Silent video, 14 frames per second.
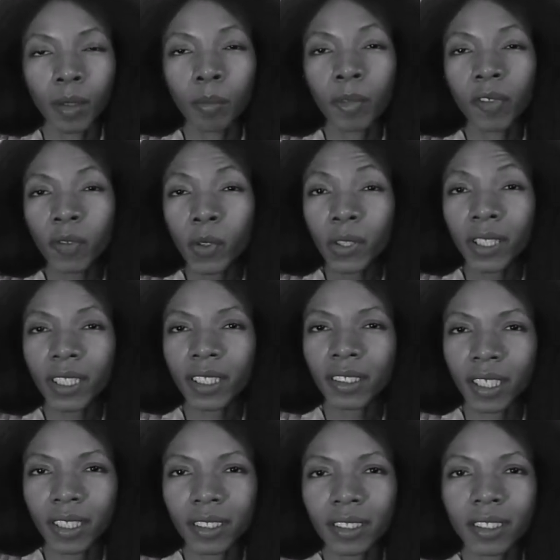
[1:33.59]
Before he
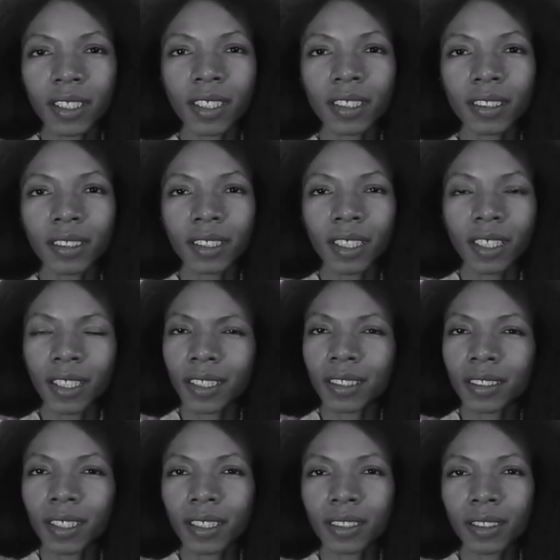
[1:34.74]
does this, he
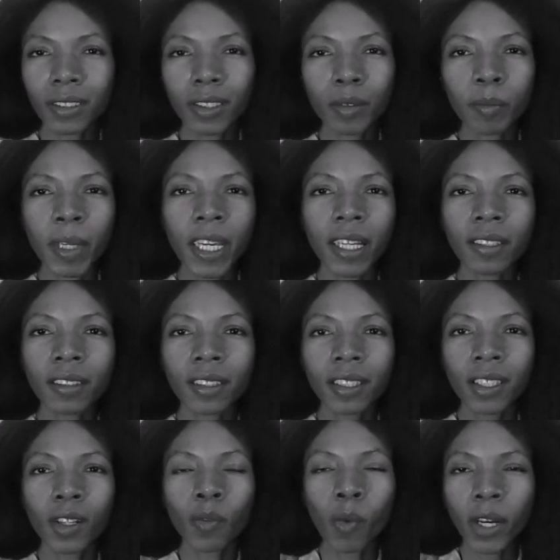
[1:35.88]
says, "Look, man,
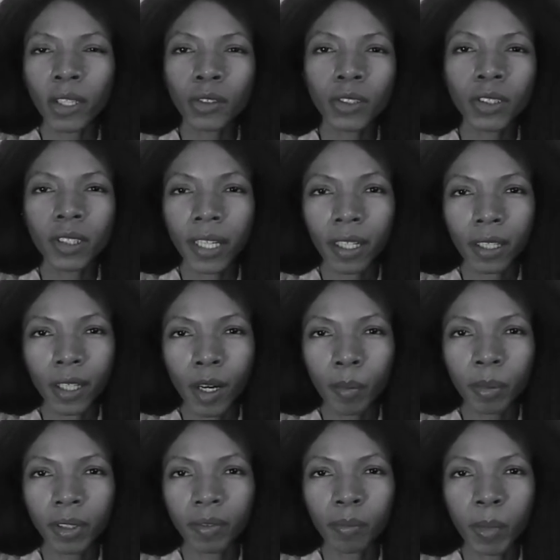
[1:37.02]
why don't you take a
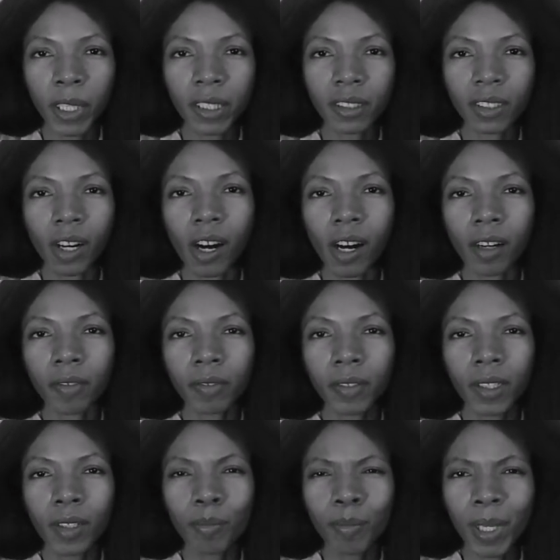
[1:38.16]
couple of months off?
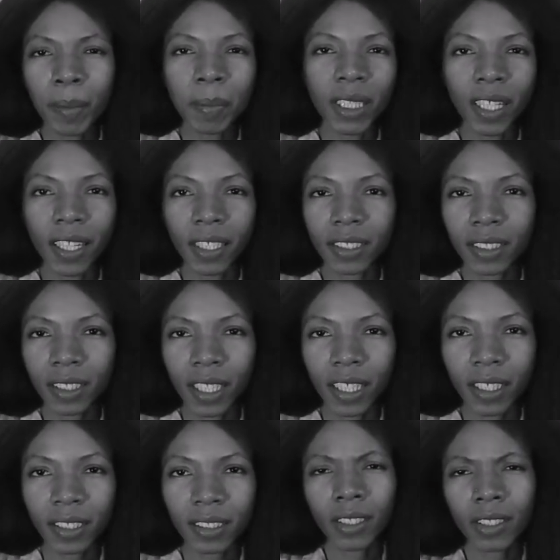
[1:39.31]
Maybe like
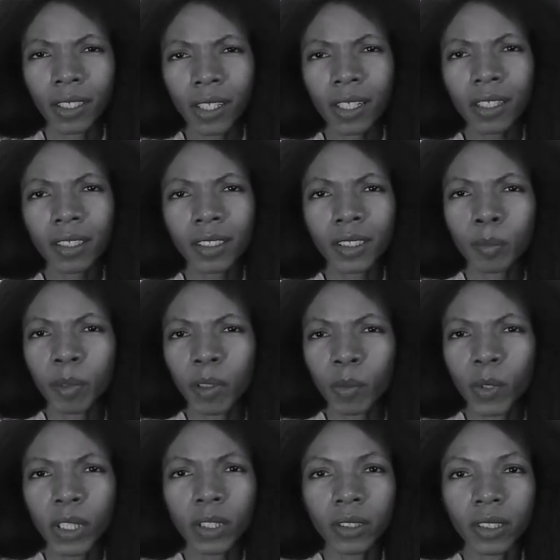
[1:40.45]
6. Carl is
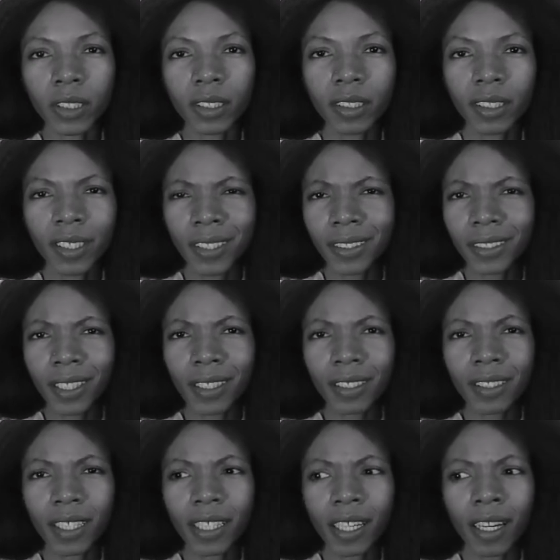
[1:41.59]
bewildered. He's kind of
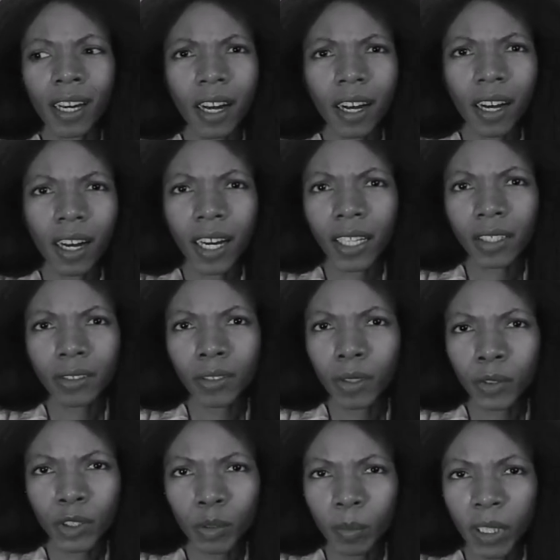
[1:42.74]
like, "I don't know
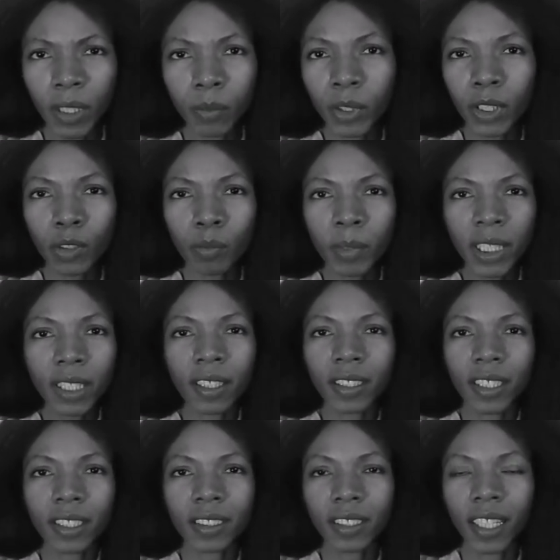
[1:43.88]
what you mean. What do you mean I
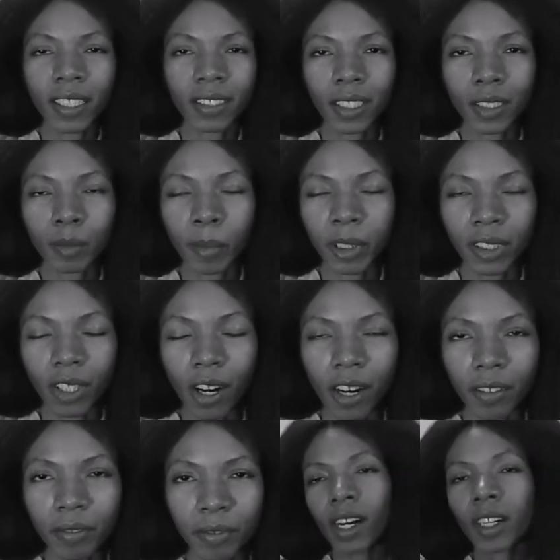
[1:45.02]
need to take 6 months
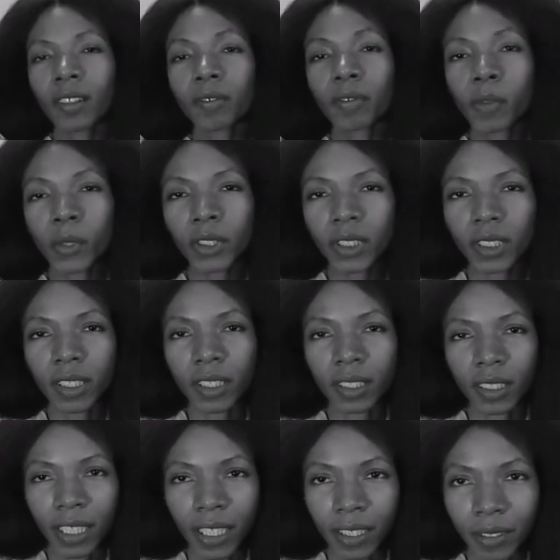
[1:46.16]
off?"
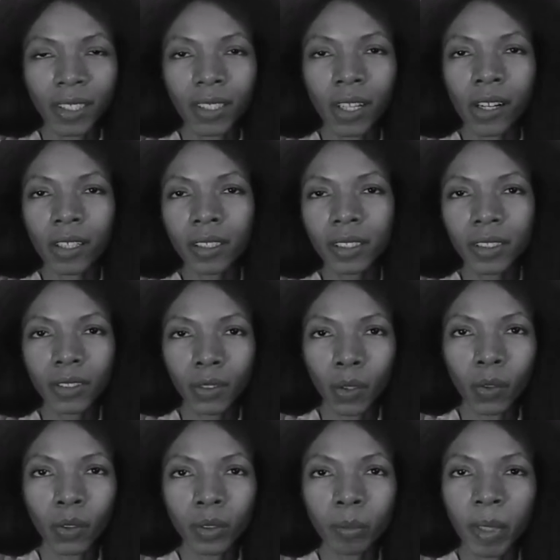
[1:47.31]
Unfortunately, Carl is
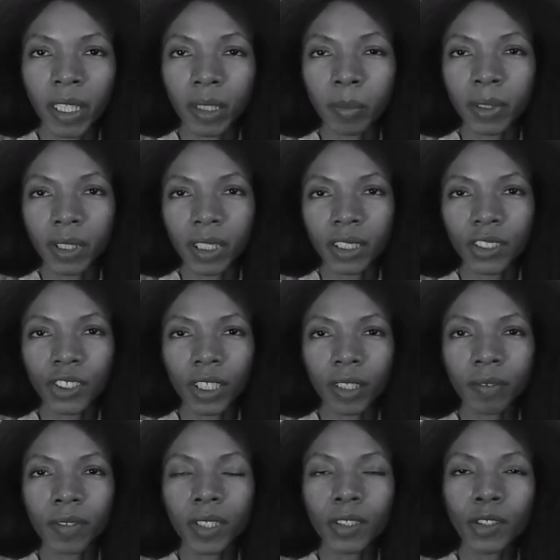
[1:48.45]
told by the police
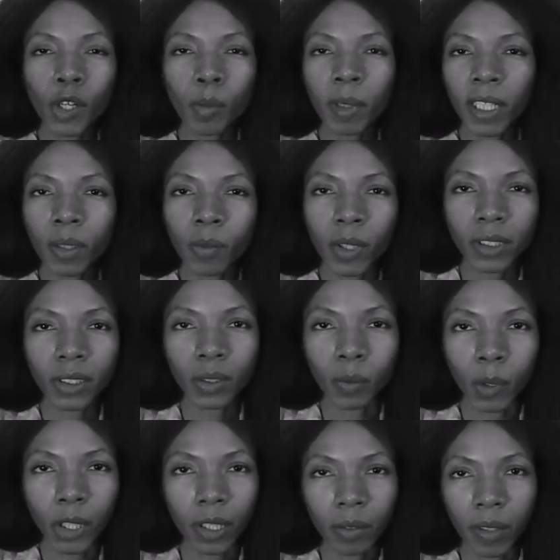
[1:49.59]
chief that nobody wants to
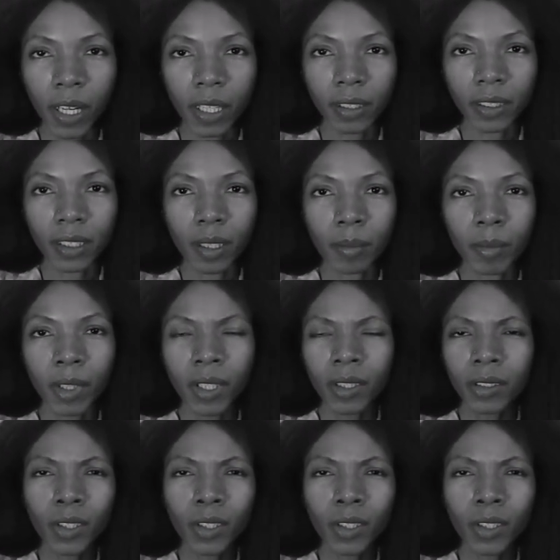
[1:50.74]
work around him.